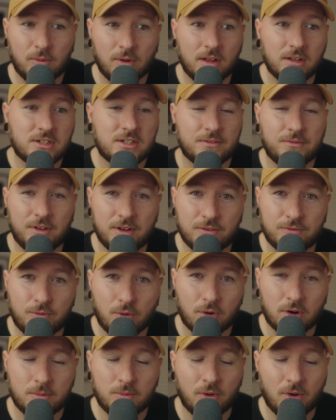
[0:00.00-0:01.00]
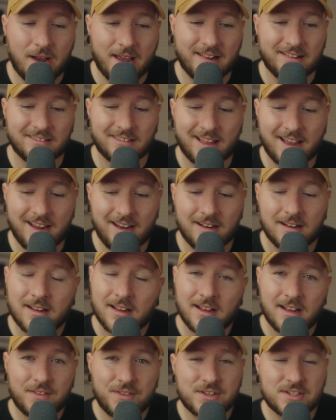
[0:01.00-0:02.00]
relatively affordable and light.
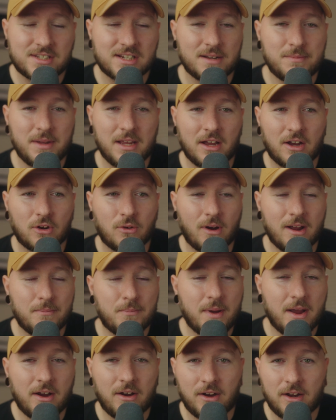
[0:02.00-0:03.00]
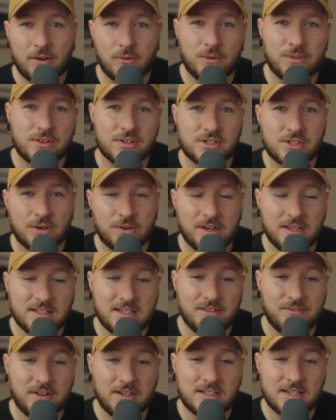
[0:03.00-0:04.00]
This is going to be a great pairing with the Sony
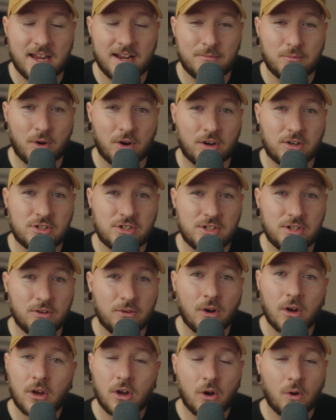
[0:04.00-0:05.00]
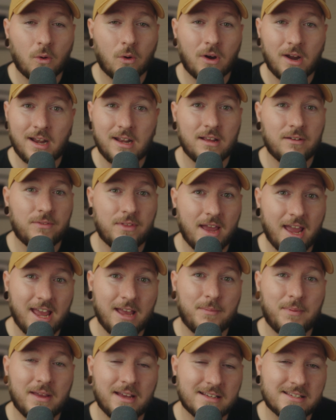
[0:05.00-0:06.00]
ZV-E10 Mark II or any of the
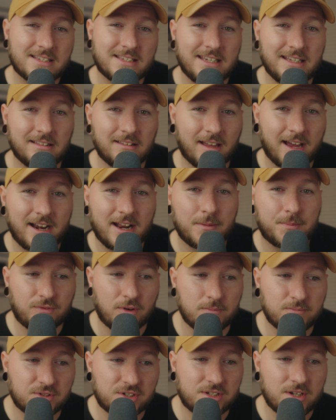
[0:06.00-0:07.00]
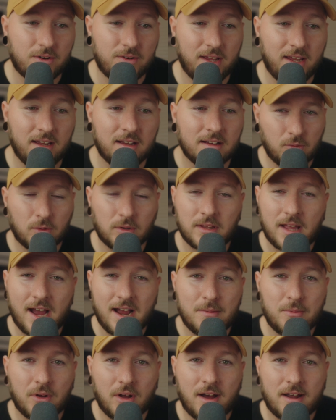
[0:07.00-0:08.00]
APS-C lineup from Sony.
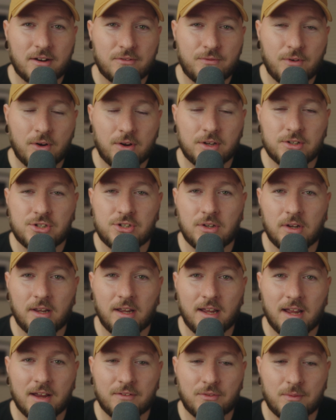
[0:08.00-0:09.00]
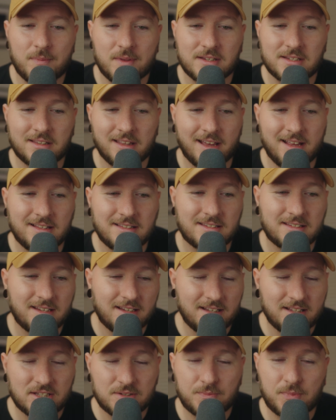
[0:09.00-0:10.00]
Reliable autofocus you can get from this lens.
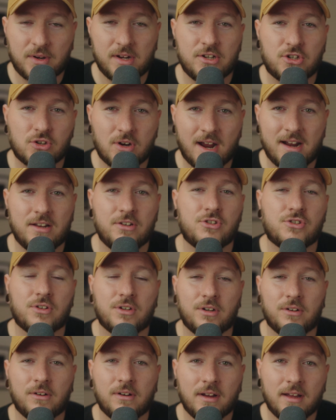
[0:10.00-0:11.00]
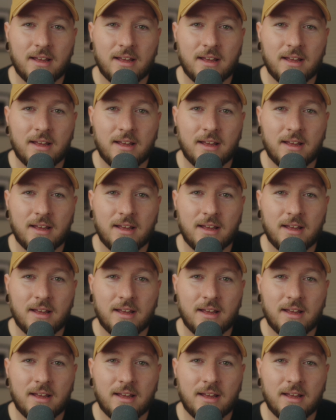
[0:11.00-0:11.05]
It's pretty tried and true,